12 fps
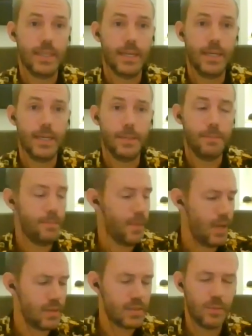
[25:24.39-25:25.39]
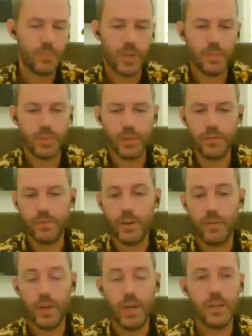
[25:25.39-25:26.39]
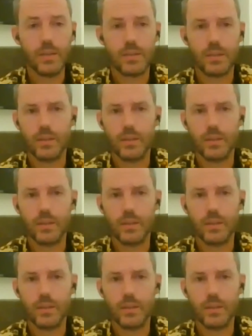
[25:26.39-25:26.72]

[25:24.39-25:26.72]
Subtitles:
And some people have asked,